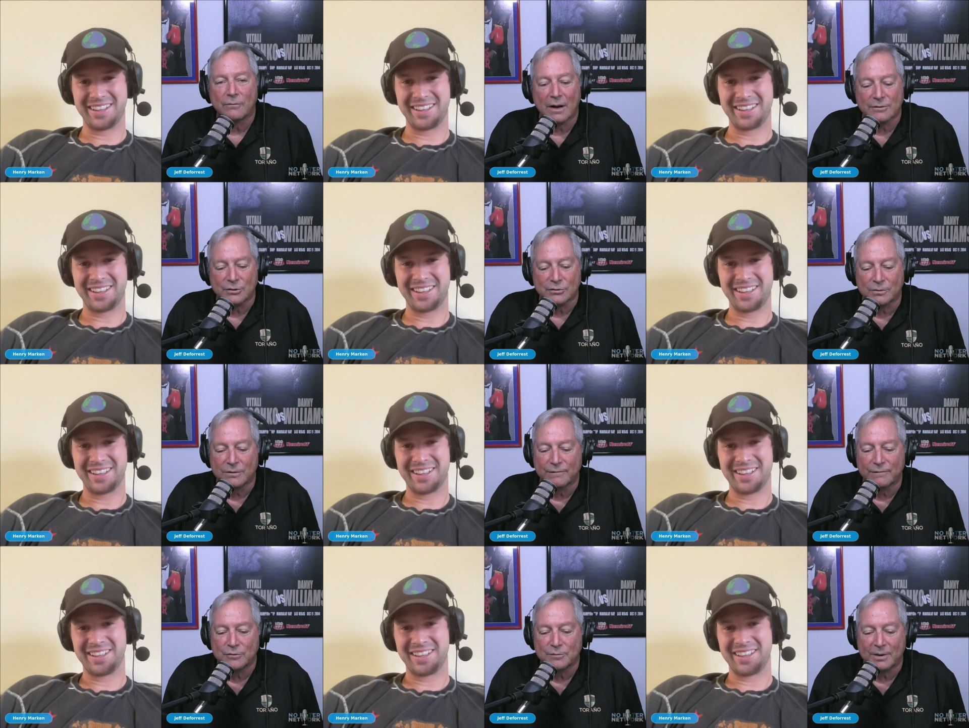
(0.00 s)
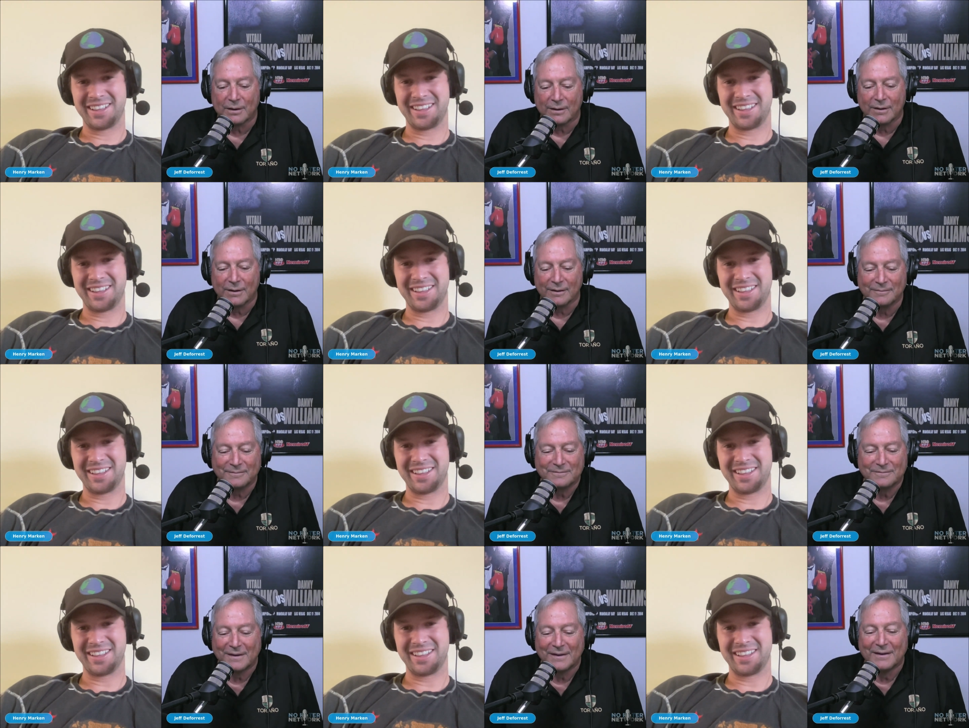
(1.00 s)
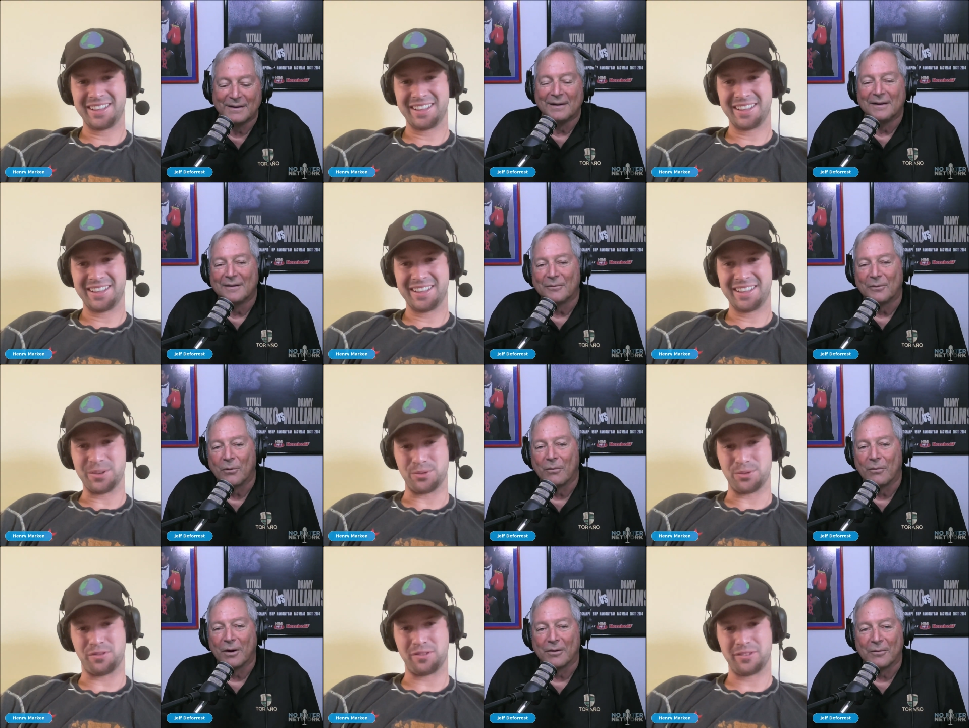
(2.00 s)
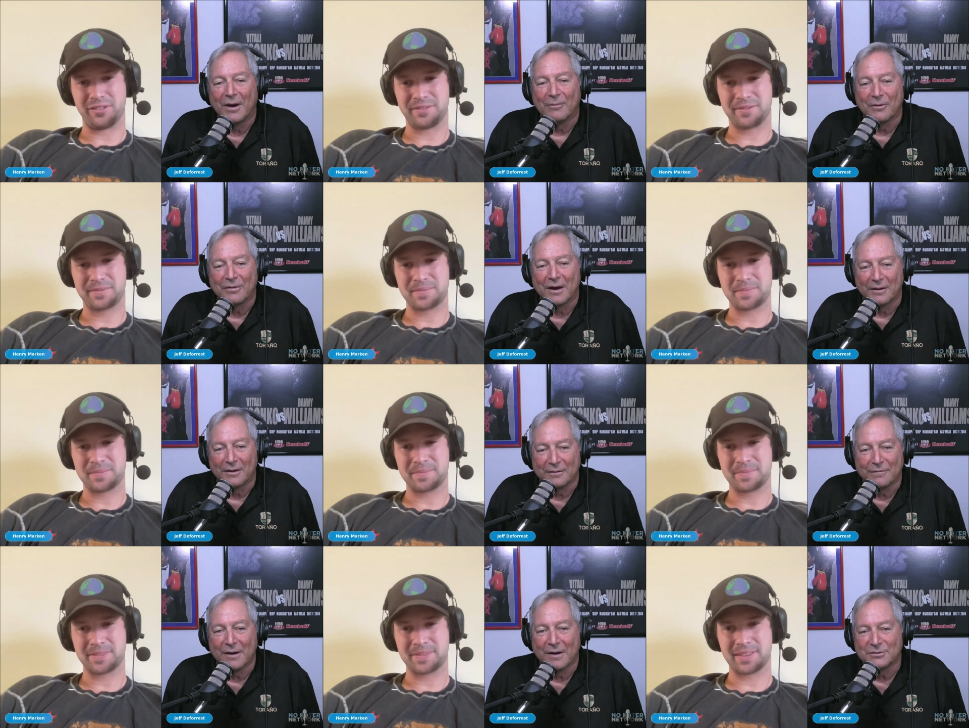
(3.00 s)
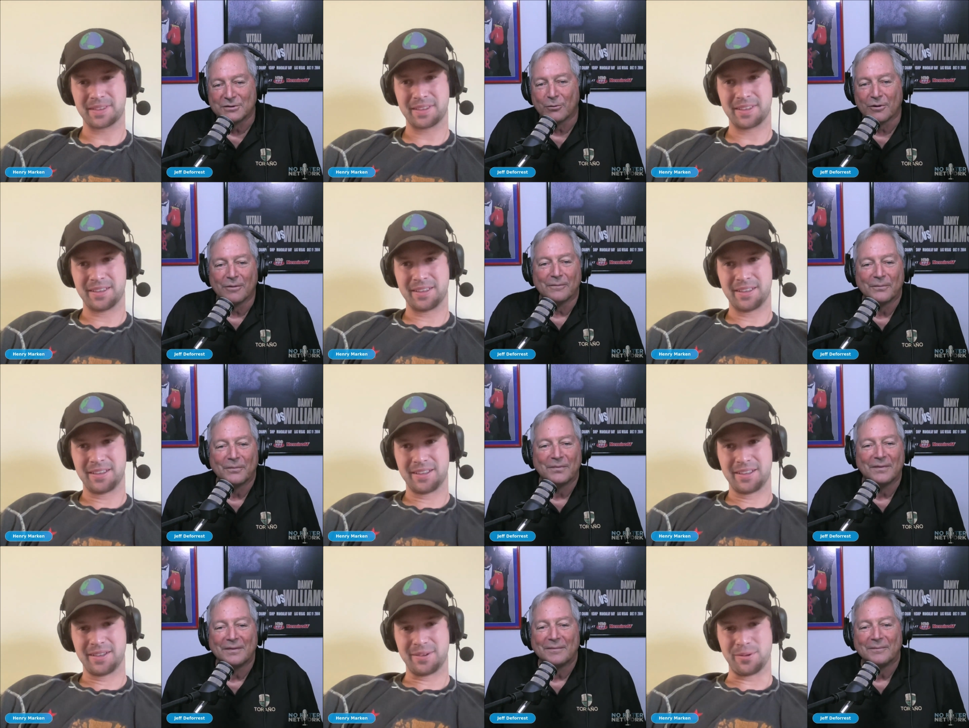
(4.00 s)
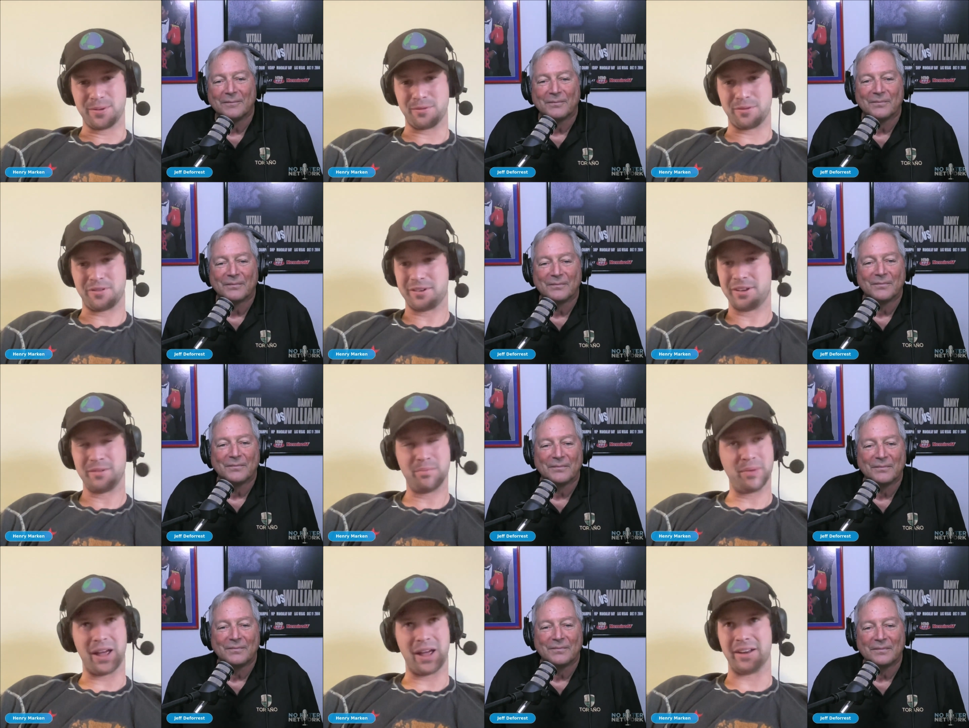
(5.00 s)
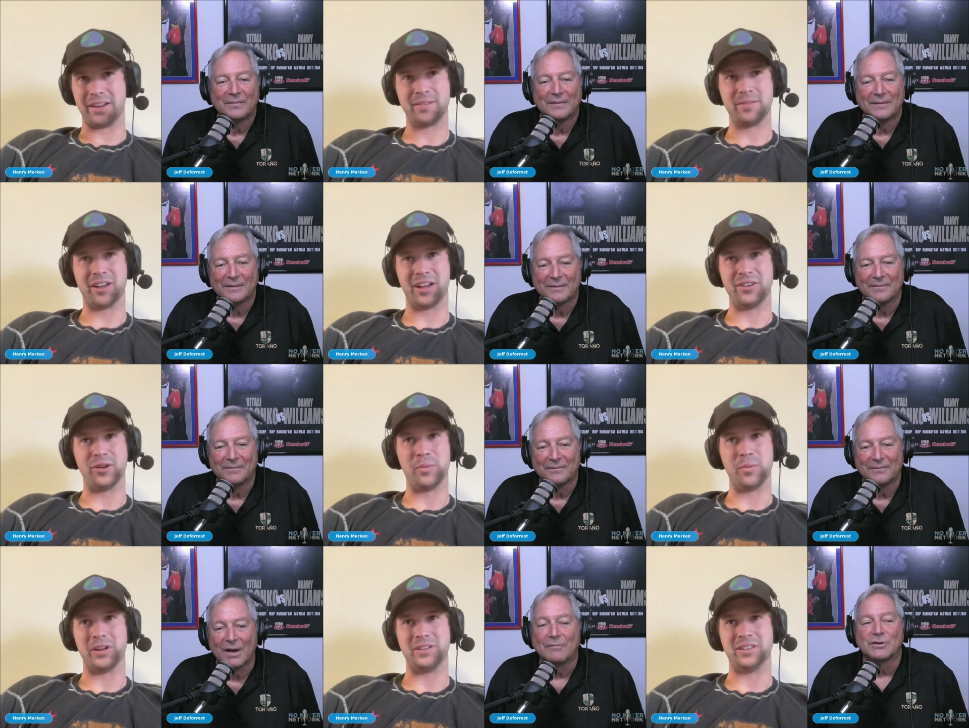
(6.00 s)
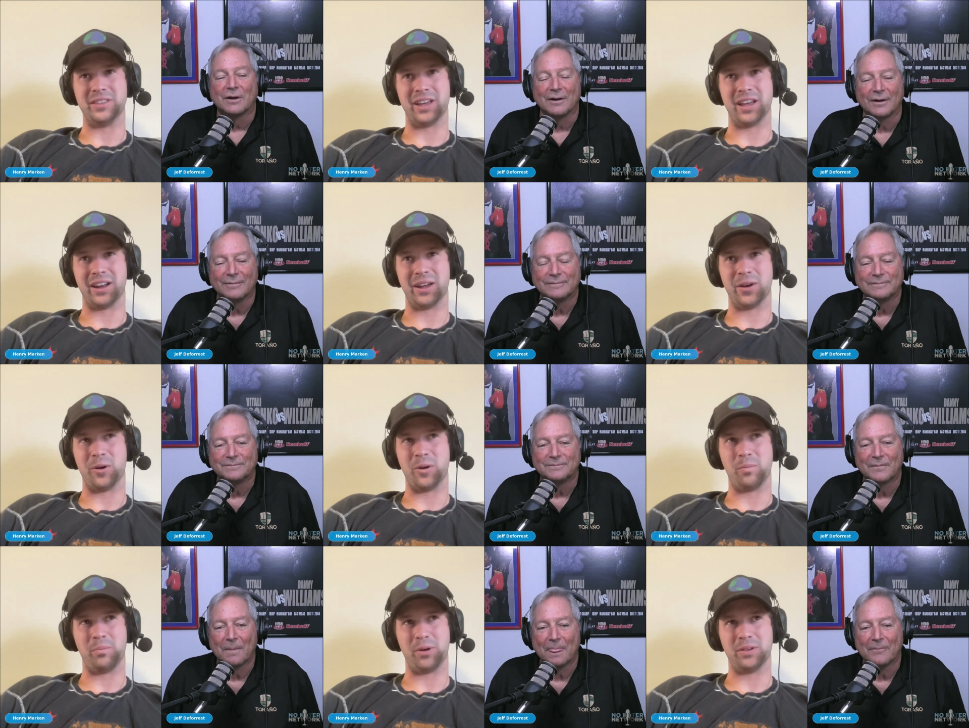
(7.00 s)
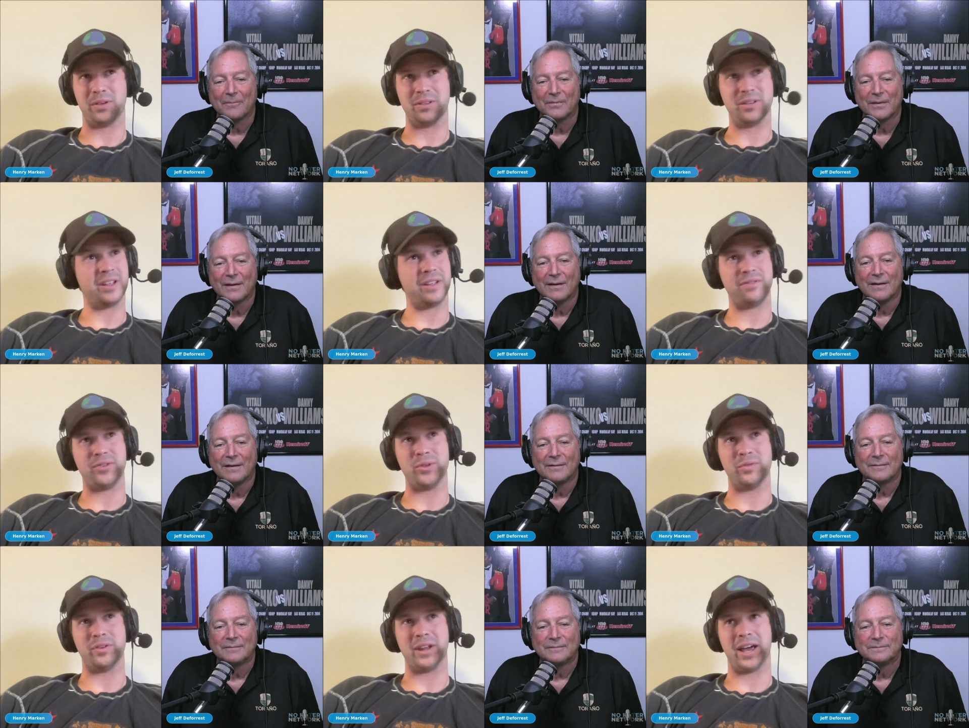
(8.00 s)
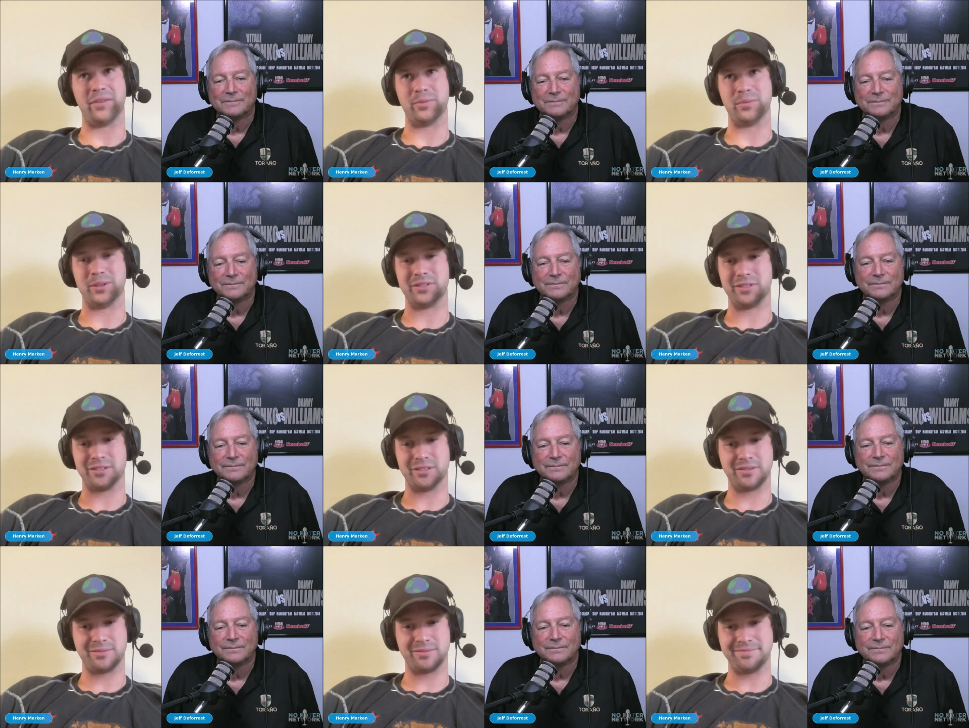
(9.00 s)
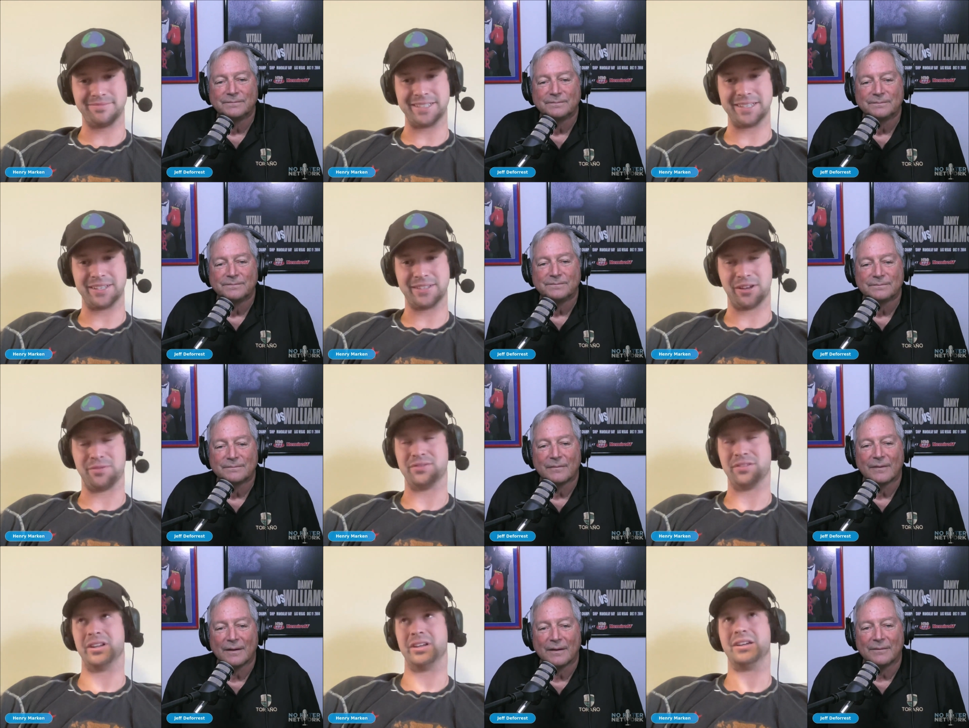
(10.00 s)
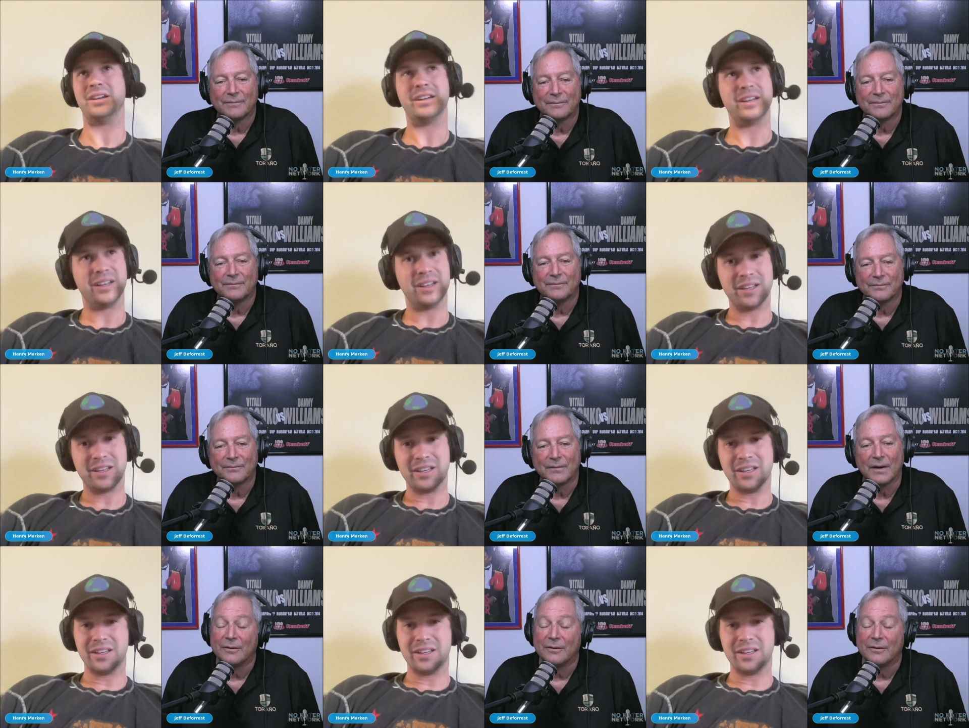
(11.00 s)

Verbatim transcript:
Speaker 1: Rodgers with your first pick, uh, where, where are you at with that in the fantasy world? Oof,
Speaker 2: bad. Uh, nobody did yeah. that. I hope, but if you even have him, it's just ugh, tough sledding.
Speaker 1: Yeah,